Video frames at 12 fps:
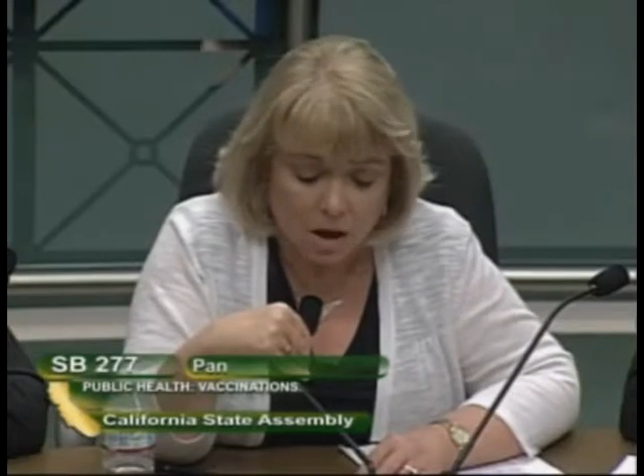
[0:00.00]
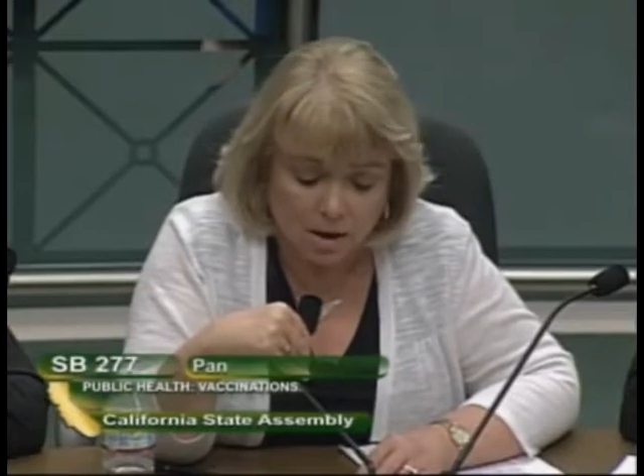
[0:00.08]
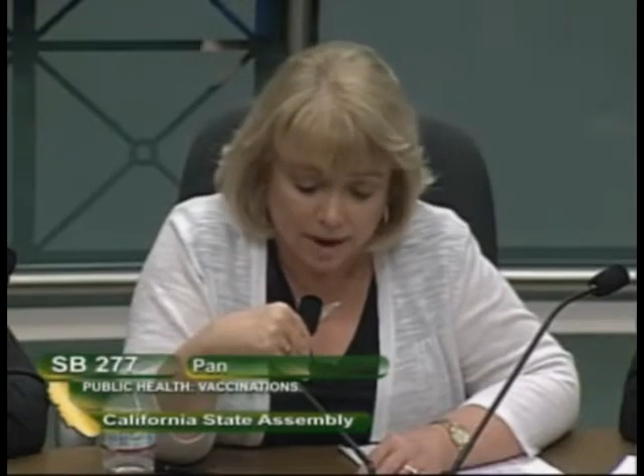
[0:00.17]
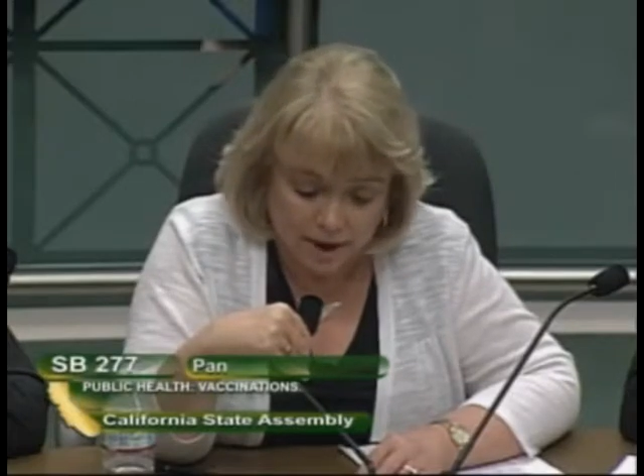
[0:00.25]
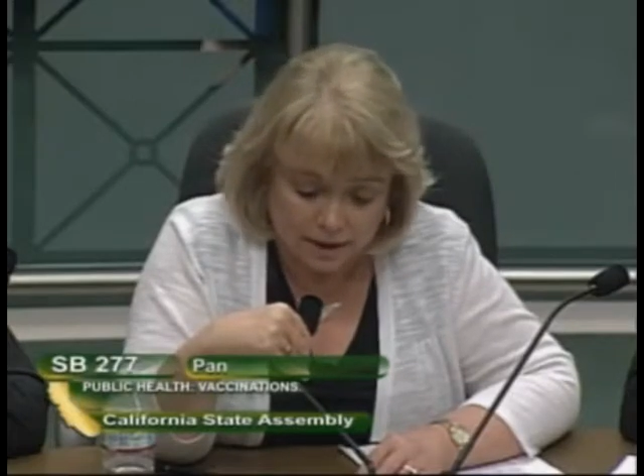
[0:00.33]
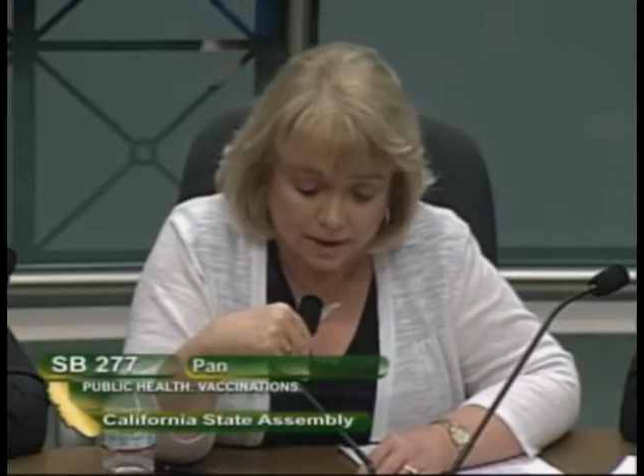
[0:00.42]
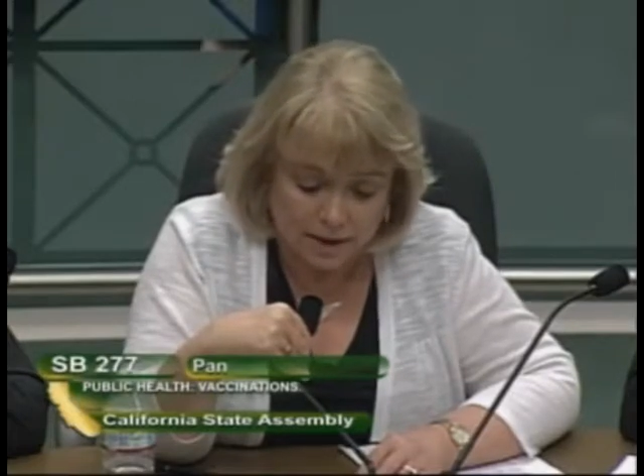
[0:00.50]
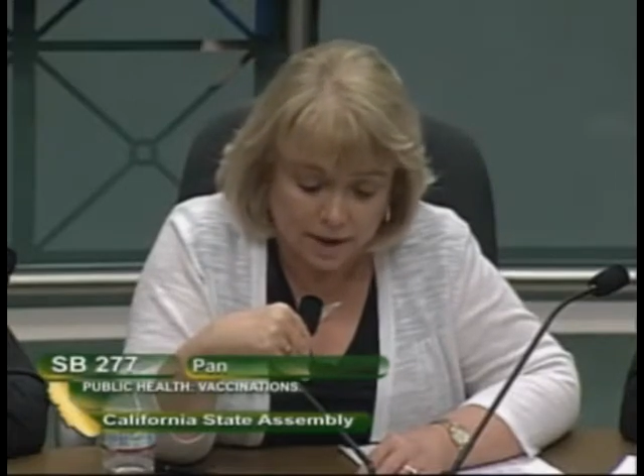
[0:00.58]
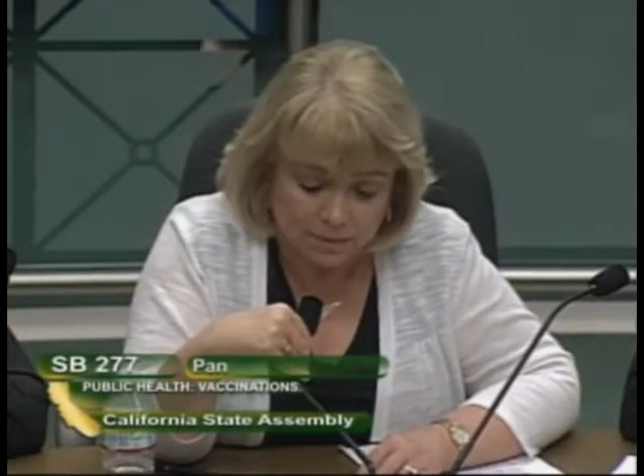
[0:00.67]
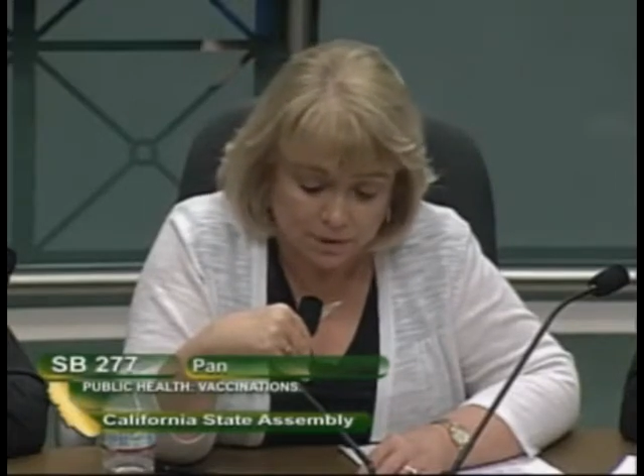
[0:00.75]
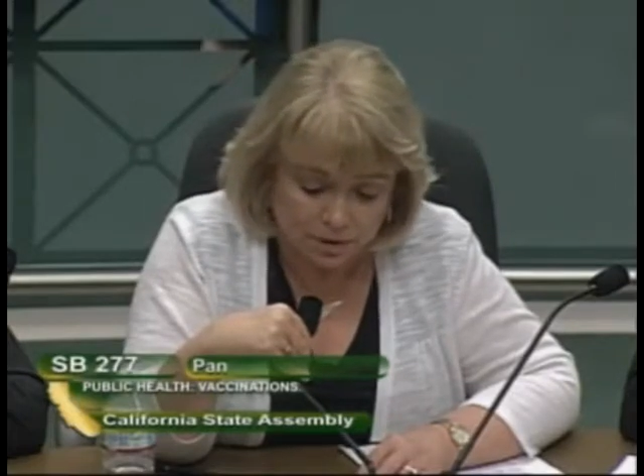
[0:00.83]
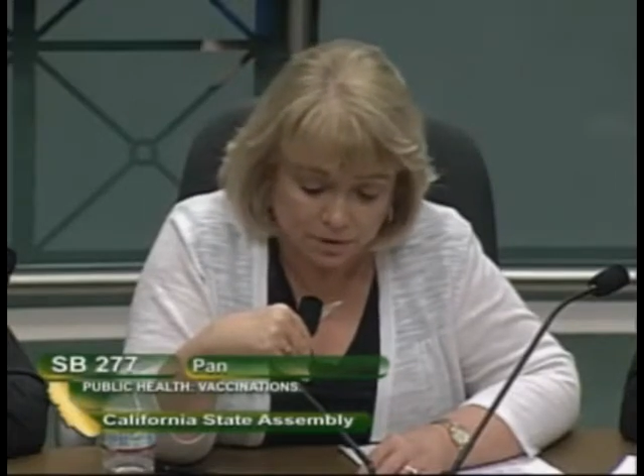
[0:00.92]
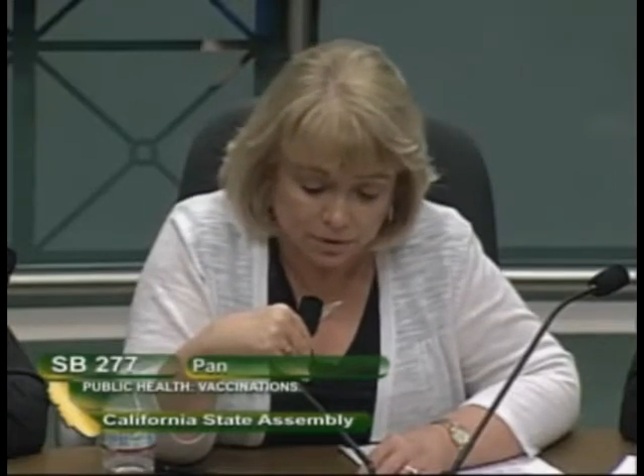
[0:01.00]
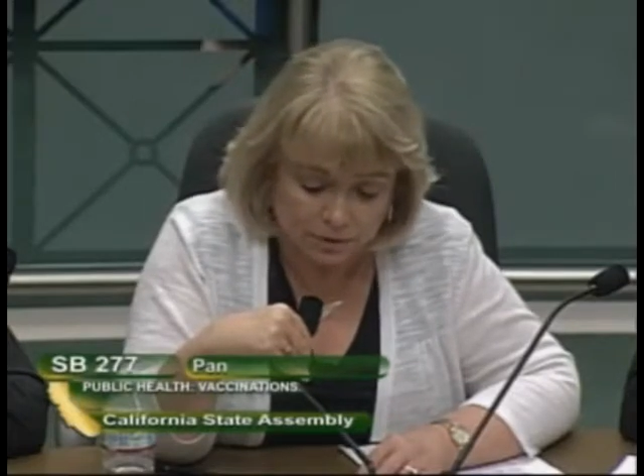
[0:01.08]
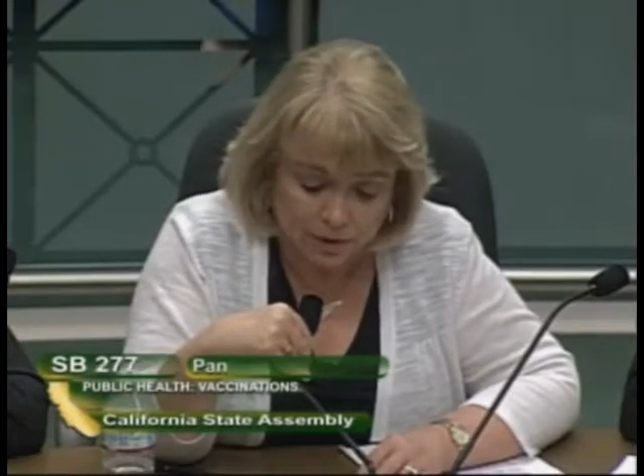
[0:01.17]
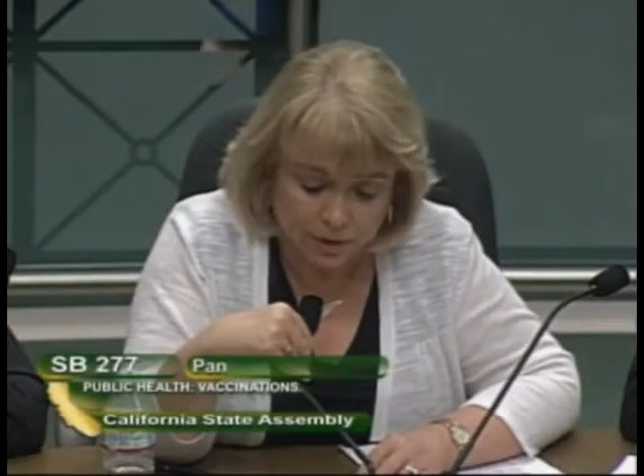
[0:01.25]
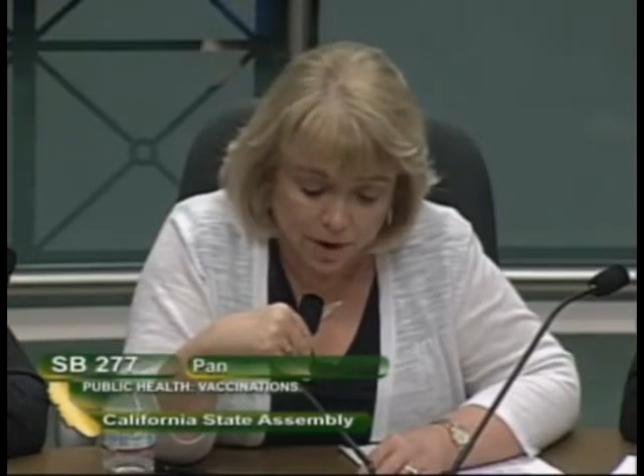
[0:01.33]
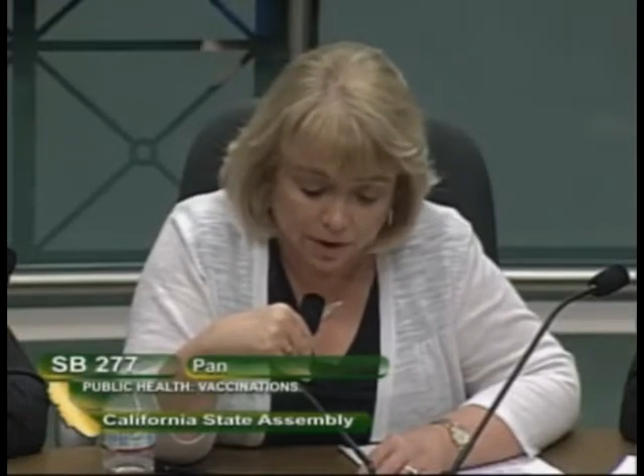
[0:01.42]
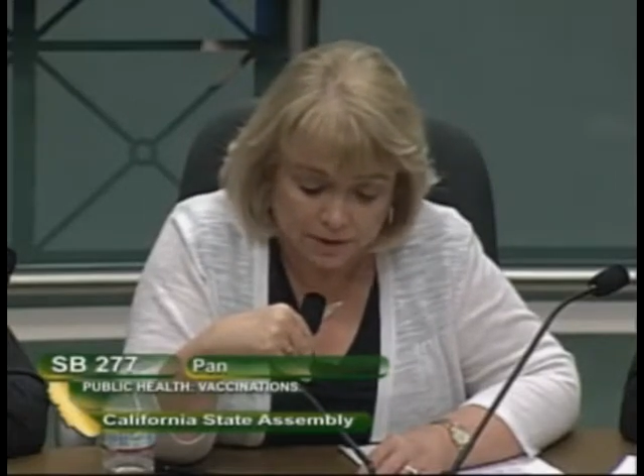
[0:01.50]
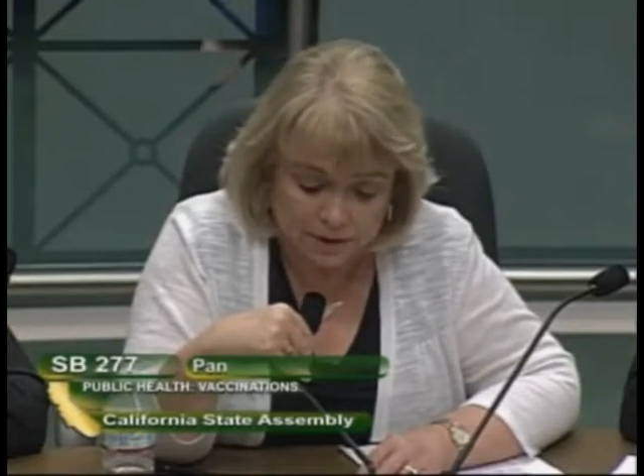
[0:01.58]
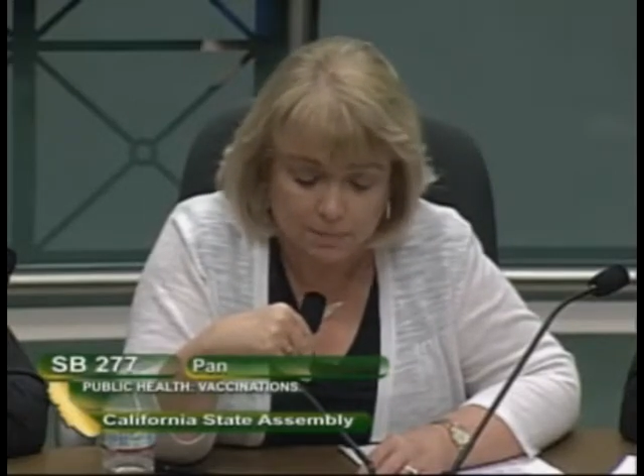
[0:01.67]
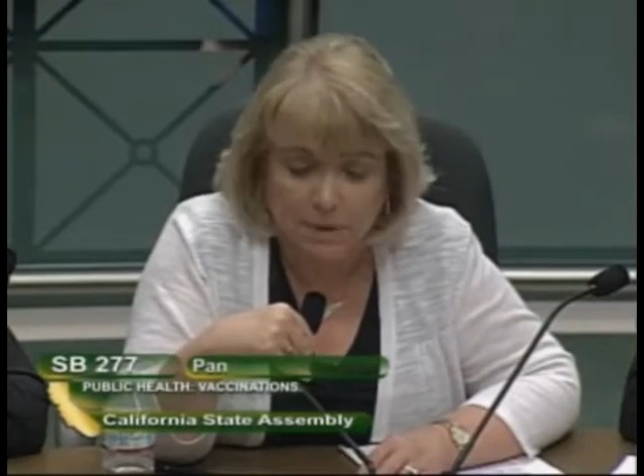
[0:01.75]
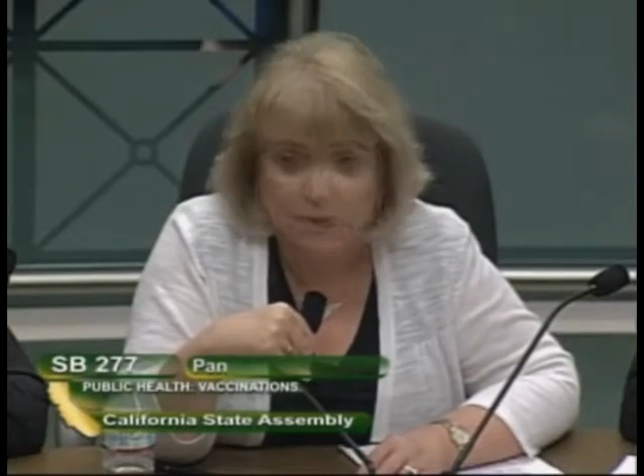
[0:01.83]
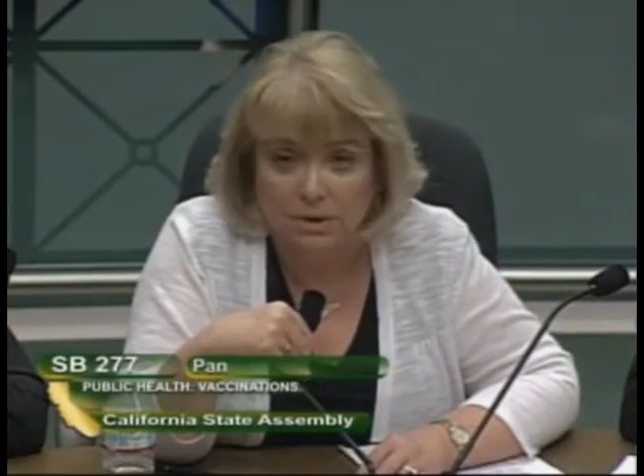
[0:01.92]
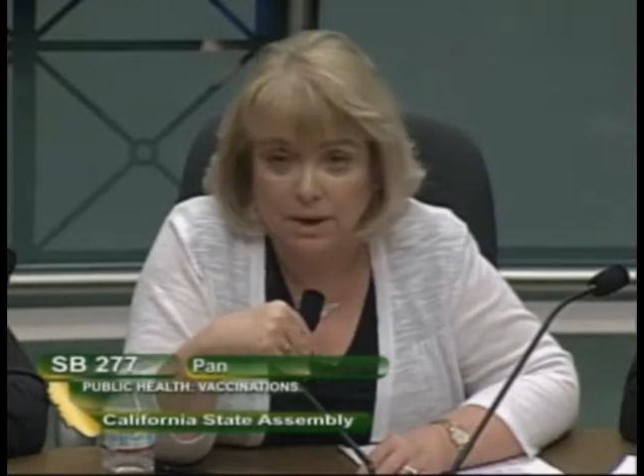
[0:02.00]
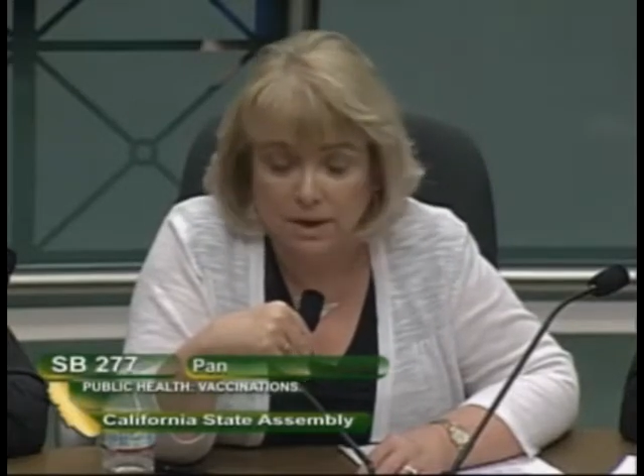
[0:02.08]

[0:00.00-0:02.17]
are handicapped children requiring special